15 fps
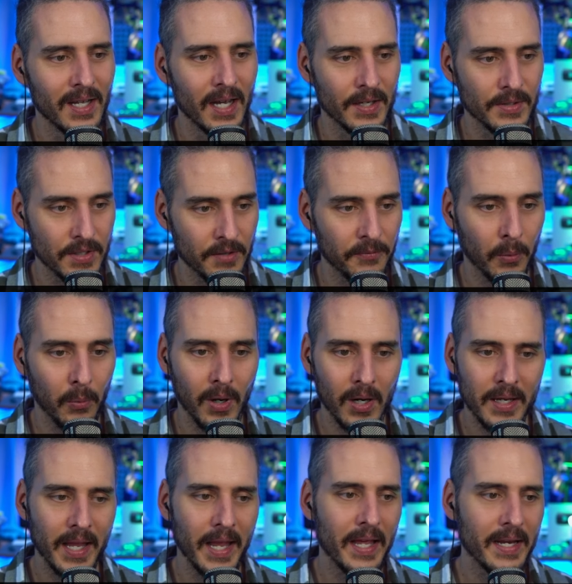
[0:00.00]
I used it for
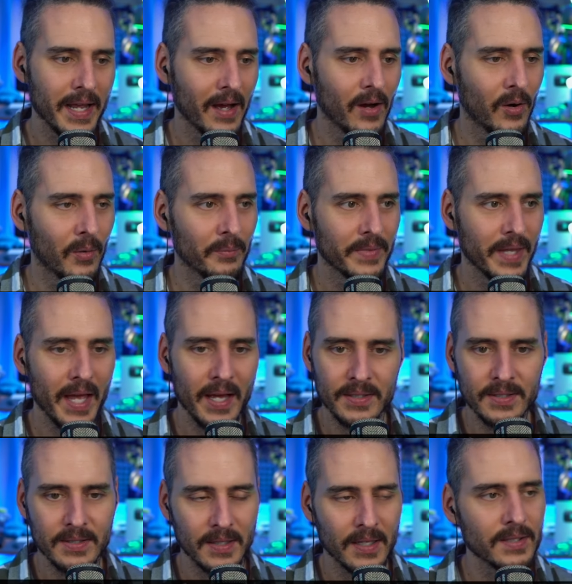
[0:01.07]
work and at home. Yeah,
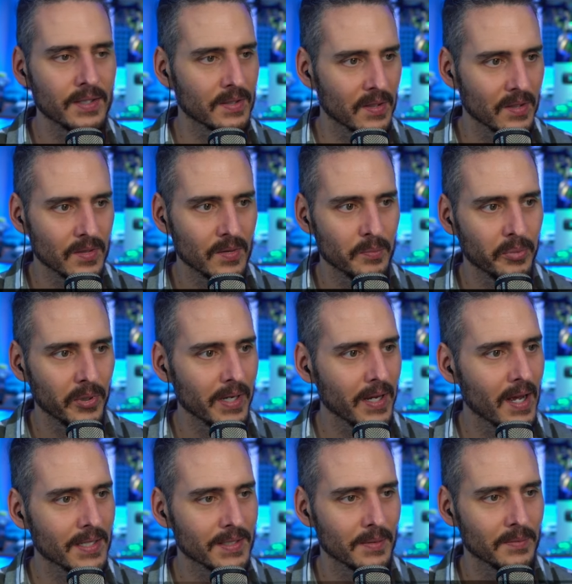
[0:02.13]
it's it's it's pretty awesome.